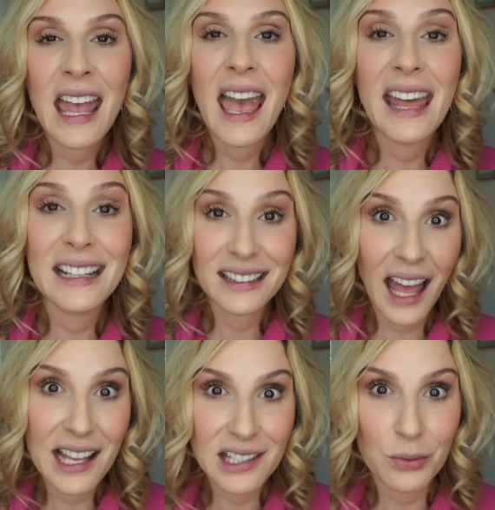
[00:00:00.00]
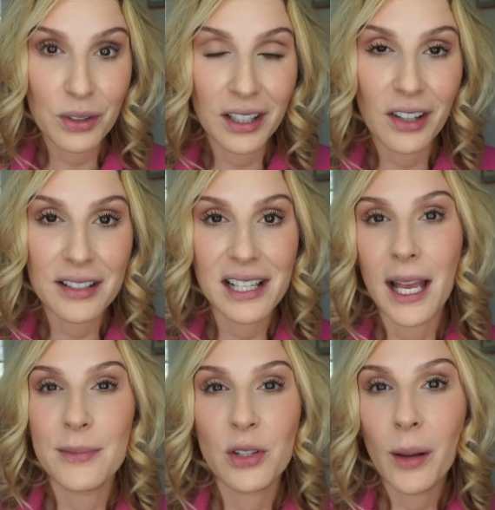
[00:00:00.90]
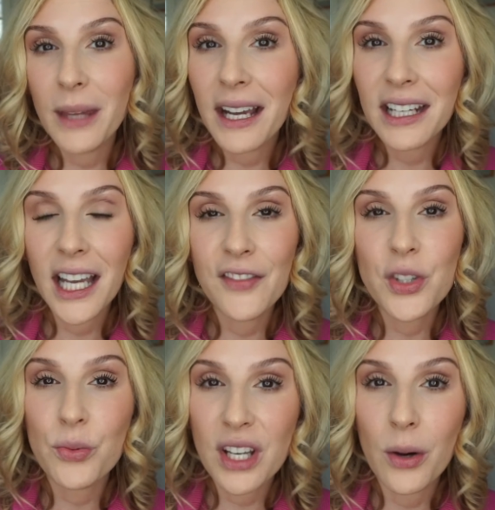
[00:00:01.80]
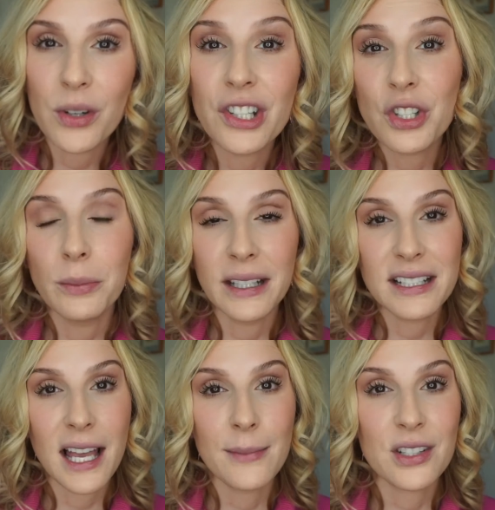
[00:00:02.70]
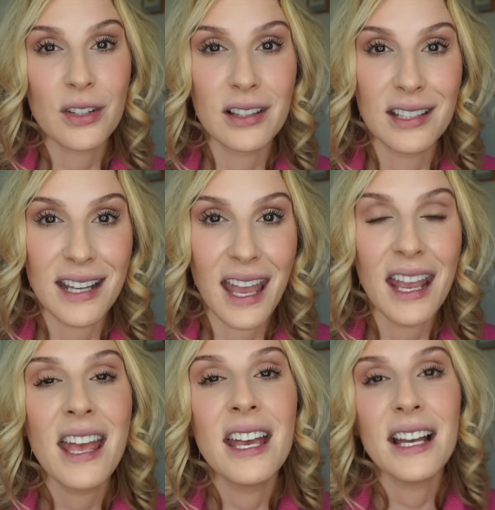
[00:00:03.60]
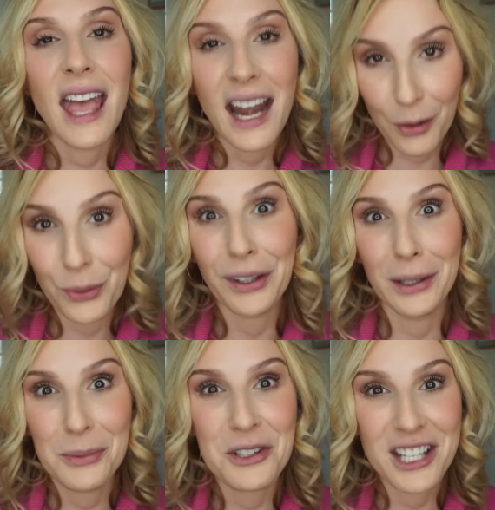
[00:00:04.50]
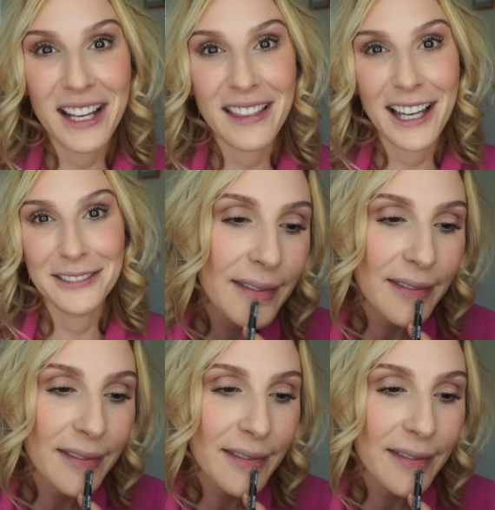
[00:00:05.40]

and it lasts a really long time. So I'm not going to have to recoat it too many times during the day, and I really appreciate that.